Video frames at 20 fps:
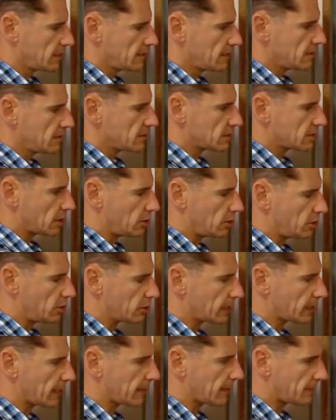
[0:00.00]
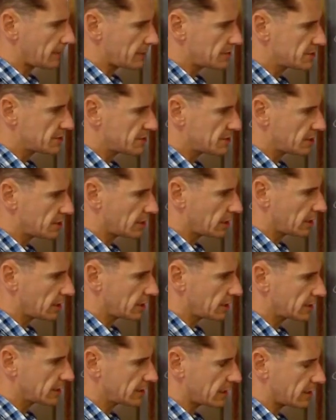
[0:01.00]
So looking at this
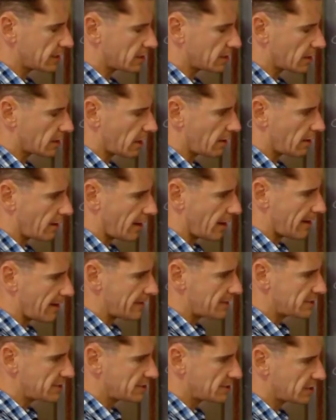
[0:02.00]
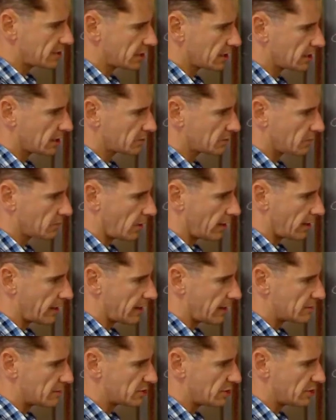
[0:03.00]
circuit, and you go, hi there circuit, my name
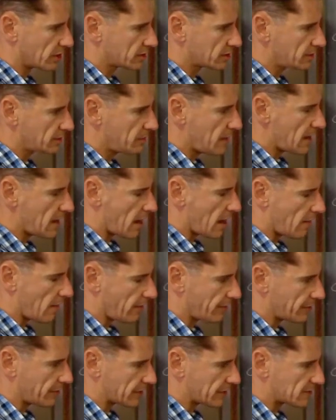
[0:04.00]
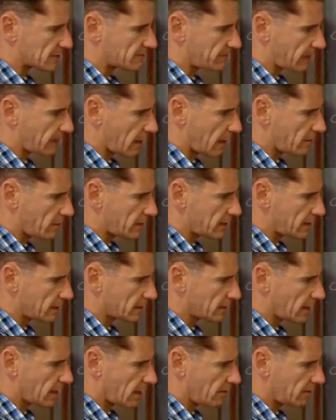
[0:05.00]
is Dr. B, how are things flowing and
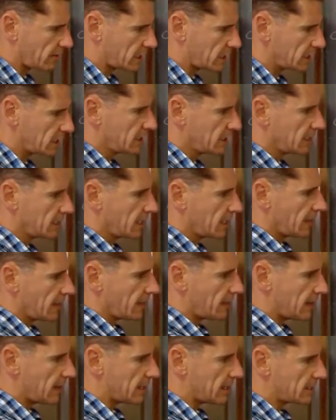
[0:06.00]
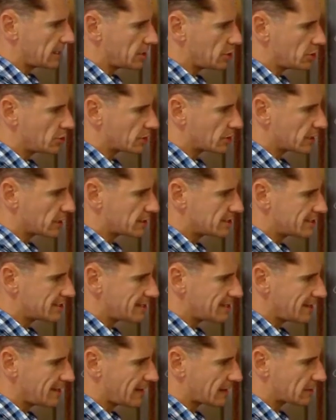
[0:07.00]
going? Then you can see
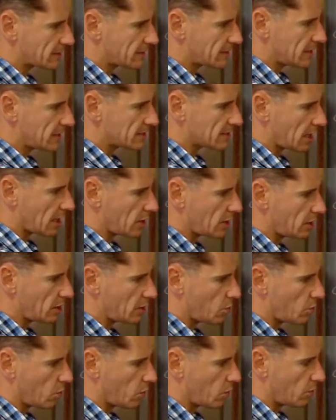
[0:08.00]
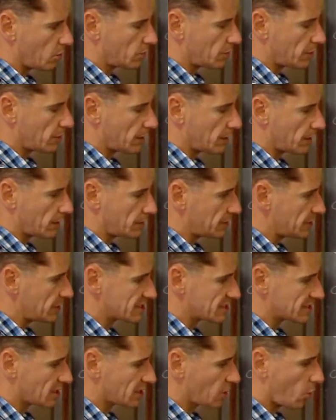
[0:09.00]
that there's only
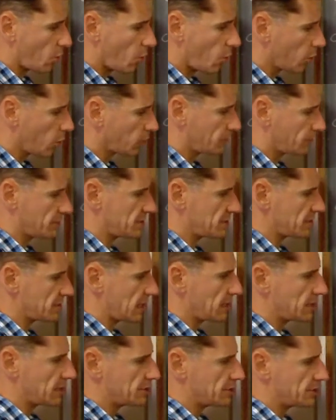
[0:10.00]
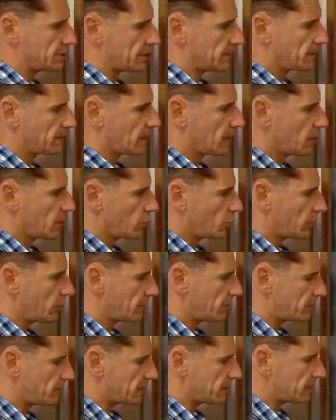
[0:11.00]
all of this energy would have
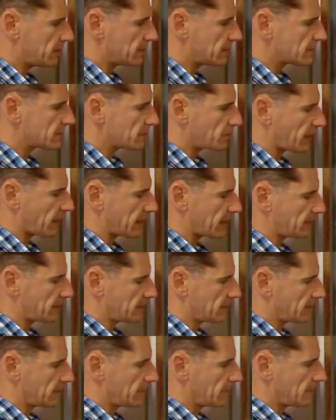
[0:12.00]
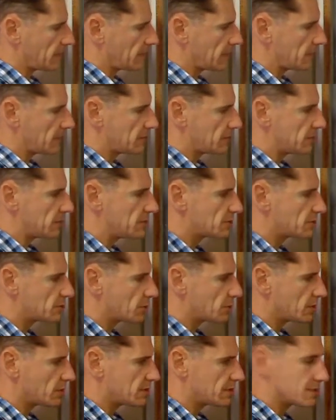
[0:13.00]
been dissipated in these two
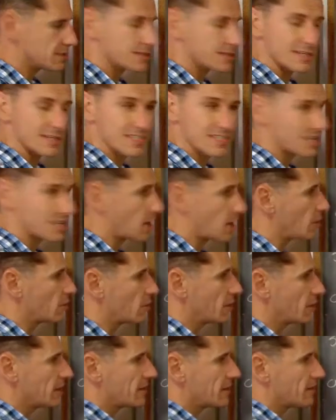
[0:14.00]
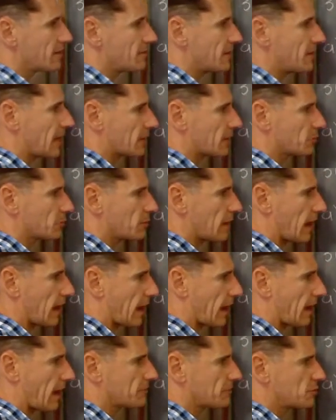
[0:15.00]
resistors. So that would
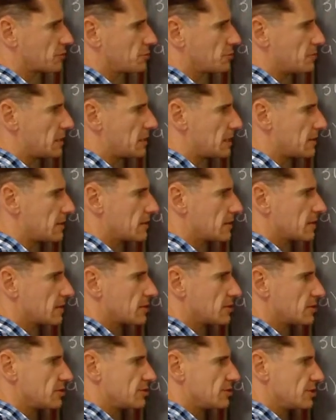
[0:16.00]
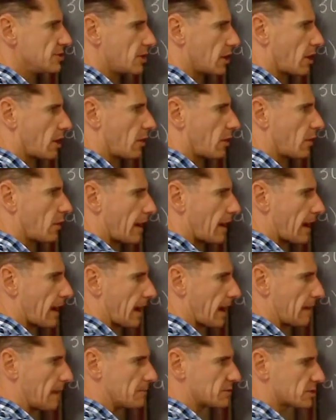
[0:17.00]
have to be 0
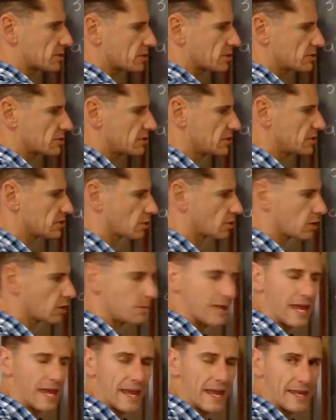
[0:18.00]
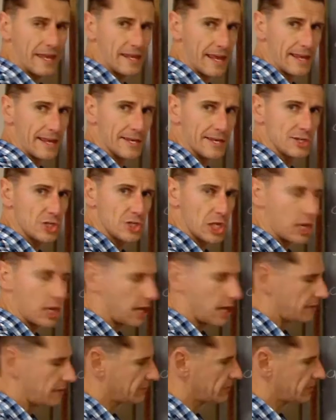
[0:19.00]
amps because there's not going to be any energy
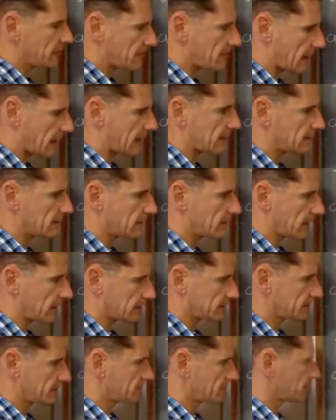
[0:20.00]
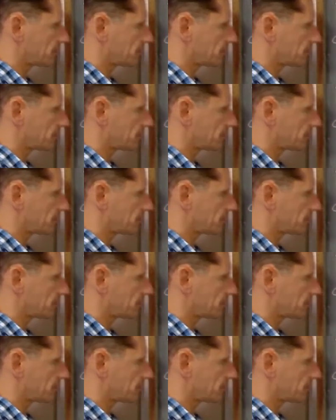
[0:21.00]
left in that inductor.